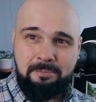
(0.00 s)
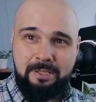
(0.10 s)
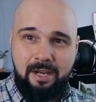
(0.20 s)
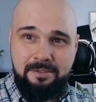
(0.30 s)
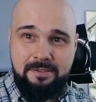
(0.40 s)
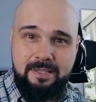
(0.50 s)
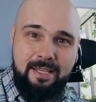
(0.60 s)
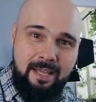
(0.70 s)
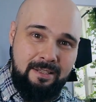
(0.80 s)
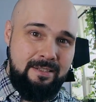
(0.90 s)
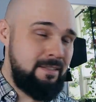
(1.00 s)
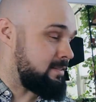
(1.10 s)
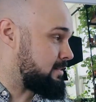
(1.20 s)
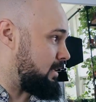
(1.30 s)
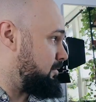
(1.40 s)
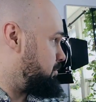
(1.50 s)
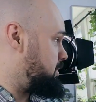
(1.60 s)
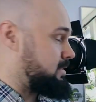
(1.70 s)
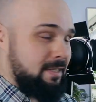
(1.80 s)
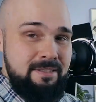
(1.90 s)
I mean, other than the LED itself,
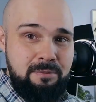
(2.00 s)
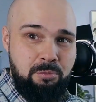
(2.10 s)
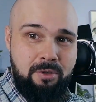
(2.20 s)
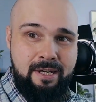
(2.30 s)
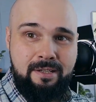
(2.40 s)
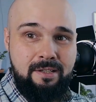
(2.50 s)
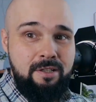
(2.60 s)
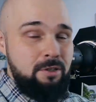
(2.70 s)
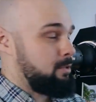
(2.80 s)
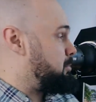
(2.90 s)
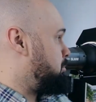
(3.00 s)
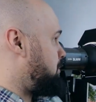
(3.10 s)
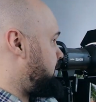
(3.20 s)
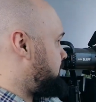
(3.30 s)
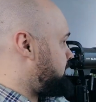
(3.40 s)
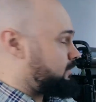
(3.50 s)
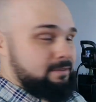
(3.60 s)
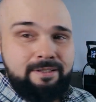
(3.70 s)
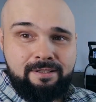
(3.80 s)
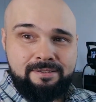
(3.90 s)
which is nice and bright, could be brighter
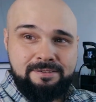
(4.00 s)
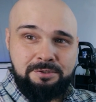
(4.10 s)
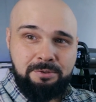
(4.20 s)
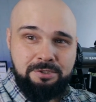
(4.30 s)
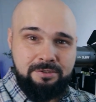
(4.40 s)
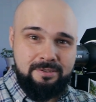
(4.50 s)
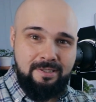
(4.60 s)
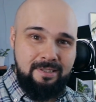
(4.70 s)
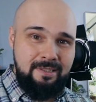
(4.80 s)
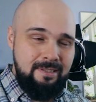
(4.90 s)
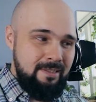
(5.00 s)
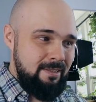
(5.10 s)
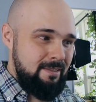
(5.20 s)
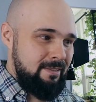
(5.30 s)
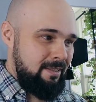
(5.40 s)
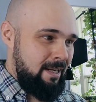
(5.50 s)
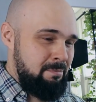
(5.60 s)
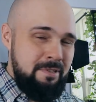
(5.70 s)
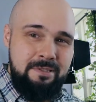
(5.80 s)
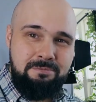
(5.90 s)
in daylight situations,
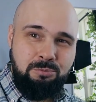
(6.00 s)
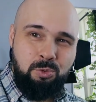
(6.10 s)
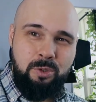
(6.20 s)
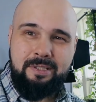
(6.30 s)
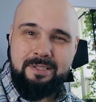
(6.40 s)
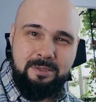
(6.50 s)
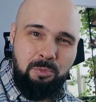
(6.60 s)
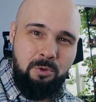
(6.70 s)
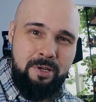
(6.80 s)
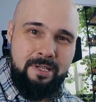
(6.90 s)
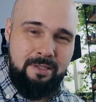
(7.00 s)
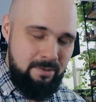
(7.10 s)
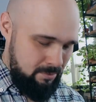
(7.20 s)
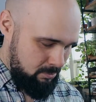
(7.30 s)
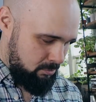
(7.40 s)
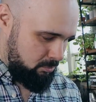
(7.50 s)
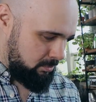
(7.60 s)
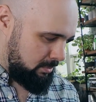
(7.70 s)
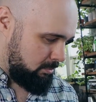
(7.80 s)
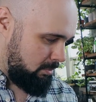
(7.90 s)
I'm just really disappointed
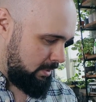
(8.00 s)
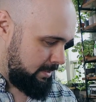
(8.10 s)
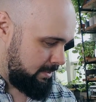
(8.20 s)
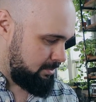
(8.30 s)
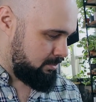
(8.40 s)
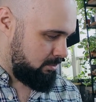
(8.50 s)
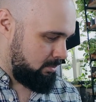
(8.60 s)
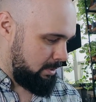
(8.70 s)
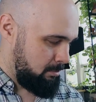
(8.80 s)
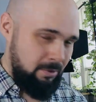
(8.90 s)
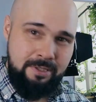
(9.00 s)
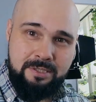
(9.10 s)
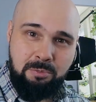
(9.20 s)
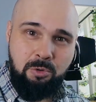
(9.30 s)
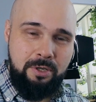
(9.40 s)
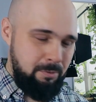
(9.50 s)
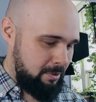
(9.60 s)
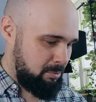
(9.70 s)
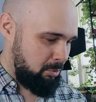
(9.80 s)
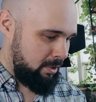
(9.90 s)
with the quality control. I'm really disappointed with
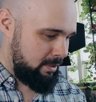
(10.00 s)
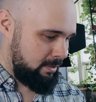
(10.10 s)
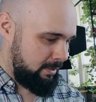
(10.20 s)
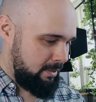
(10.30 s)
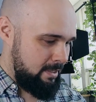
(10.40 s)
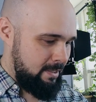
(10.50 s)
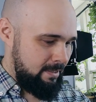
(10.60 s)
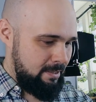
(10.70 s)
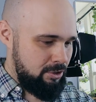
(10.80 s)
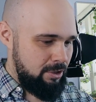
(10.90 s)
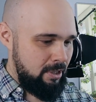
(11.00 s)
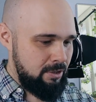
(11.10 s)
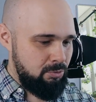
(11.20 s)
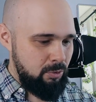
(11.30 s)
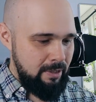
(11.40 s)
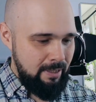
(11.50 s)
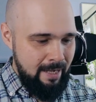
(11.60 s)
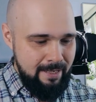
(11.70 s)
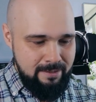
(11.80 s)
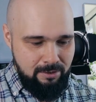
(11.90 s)
this product. Like, these gels wouldn't
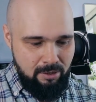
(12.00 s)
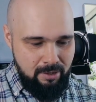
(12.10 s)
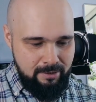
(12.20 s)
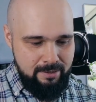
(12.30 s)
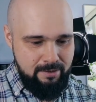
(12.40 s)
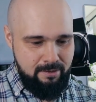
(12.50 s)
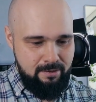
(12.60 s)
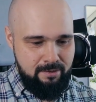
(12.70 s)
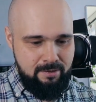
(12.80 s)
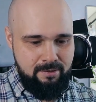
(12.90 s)
last long. These are...